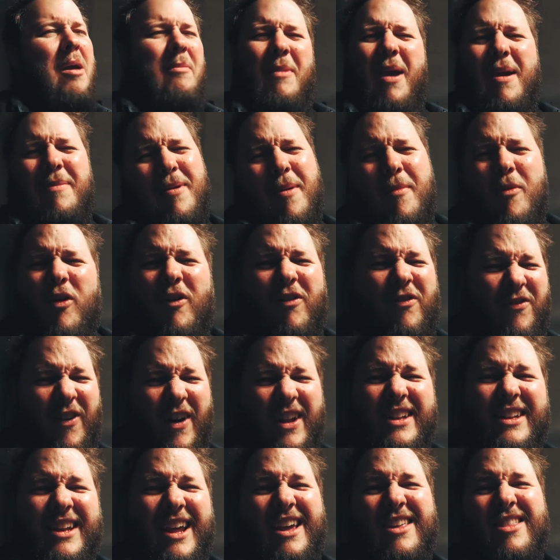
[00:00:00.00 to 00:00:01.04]
maybe a more
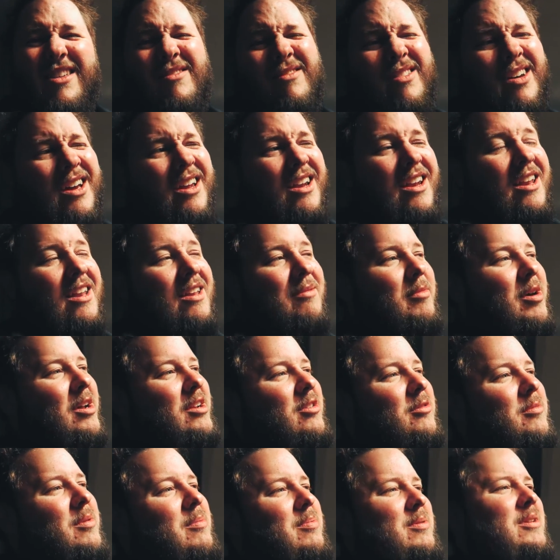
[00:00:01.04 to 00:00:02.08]
fun day than mine. Mine's
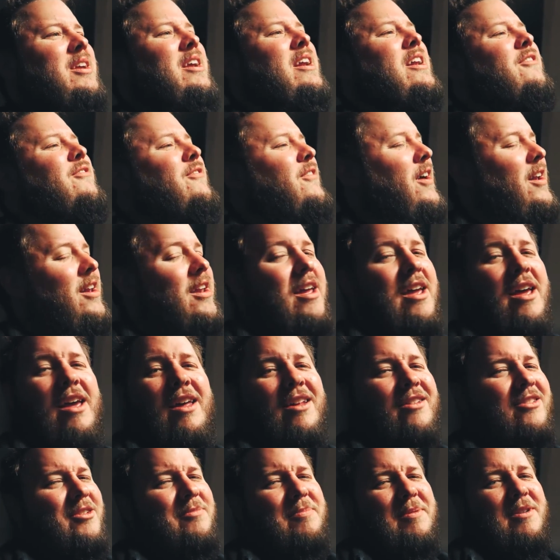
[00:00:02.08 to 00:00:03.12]
not been particularly fun.
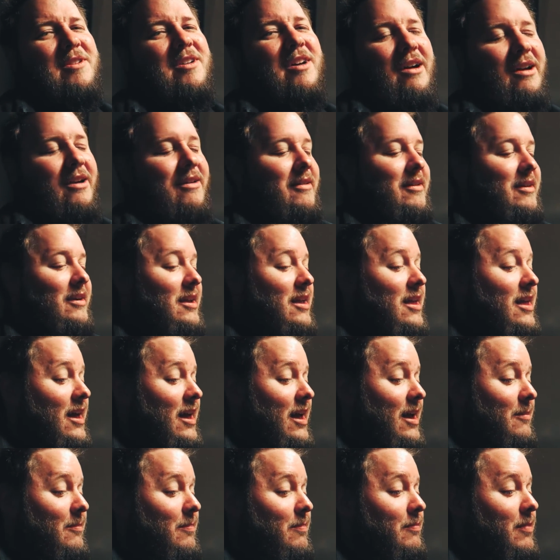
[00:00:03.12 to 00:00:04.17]
It's just been tiring.
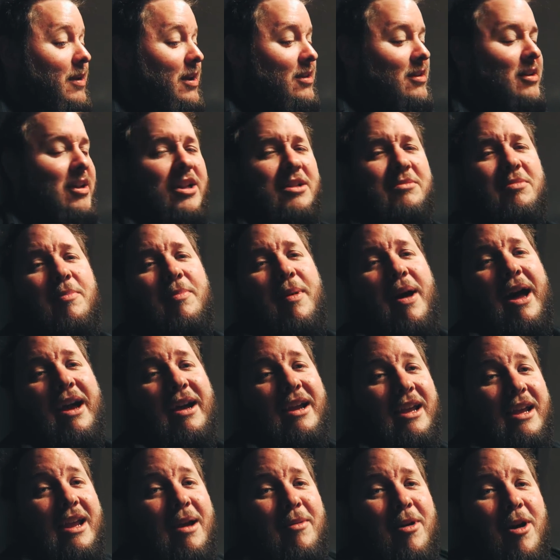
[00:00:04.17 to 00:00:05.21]
But it's nice to be back,
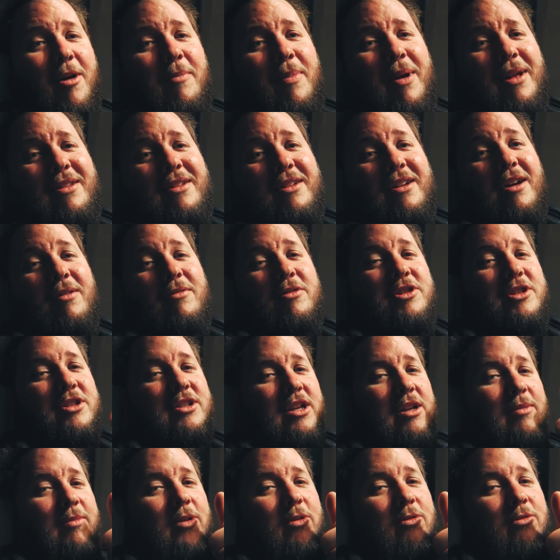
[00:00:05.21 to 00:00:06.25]
get my own bed tonight, which is
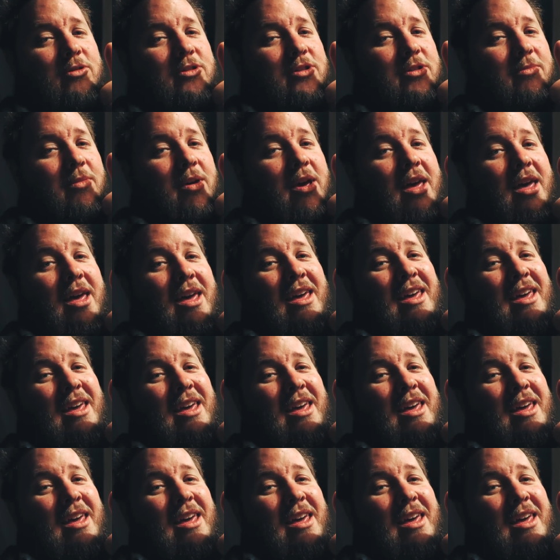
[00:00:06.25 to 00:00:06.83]
going to be awesome.